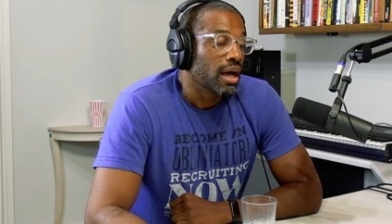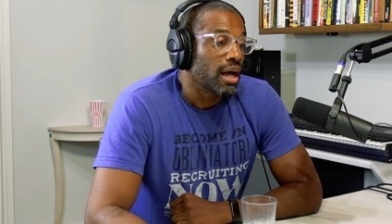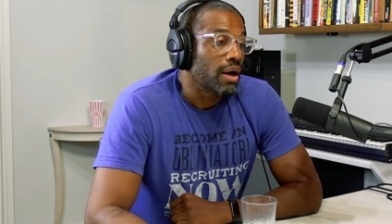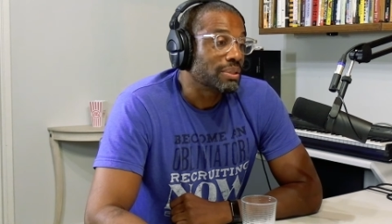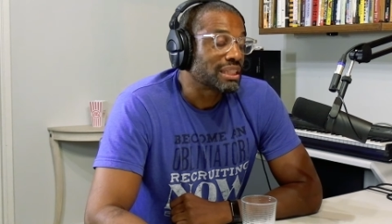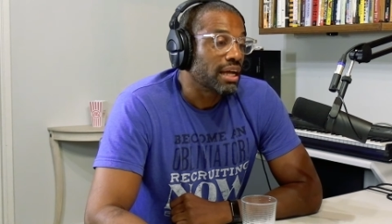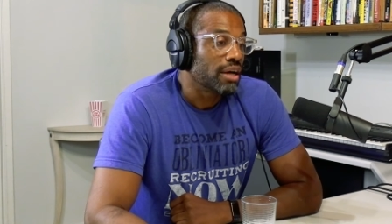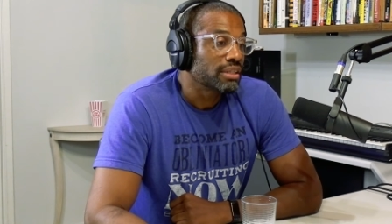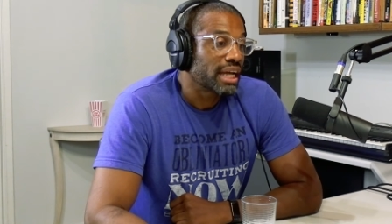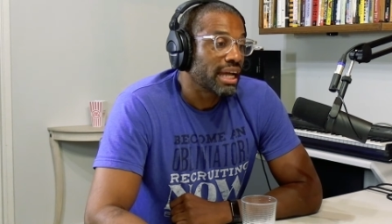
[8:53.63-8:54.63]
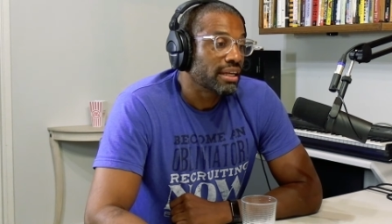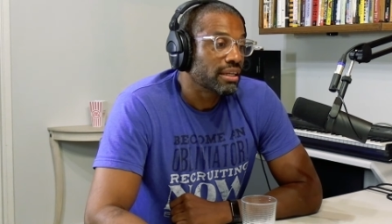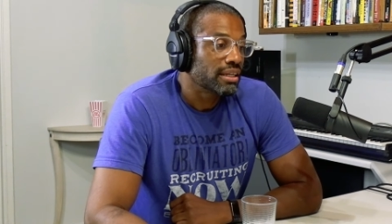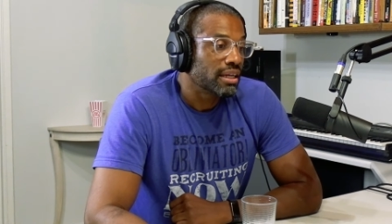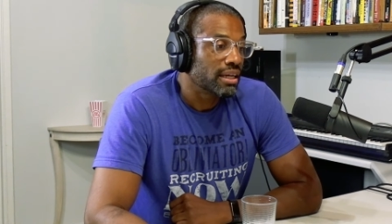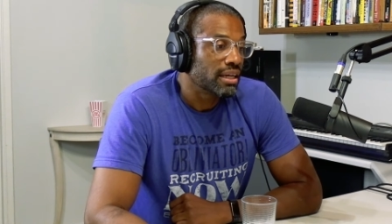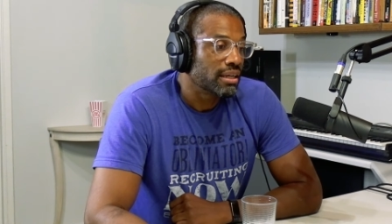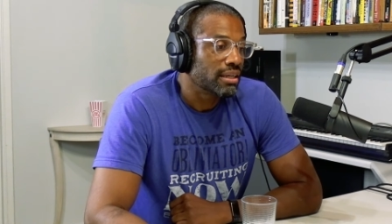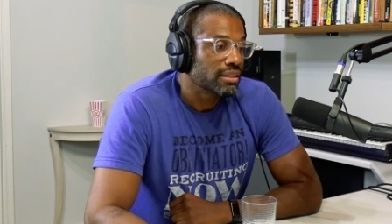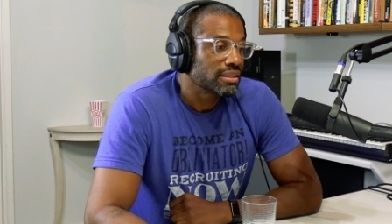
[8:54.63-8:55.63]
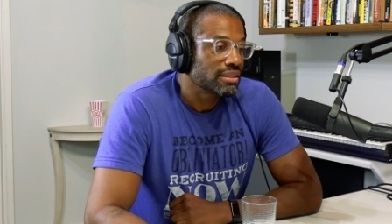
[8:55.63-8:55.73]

I was like, okay, uh,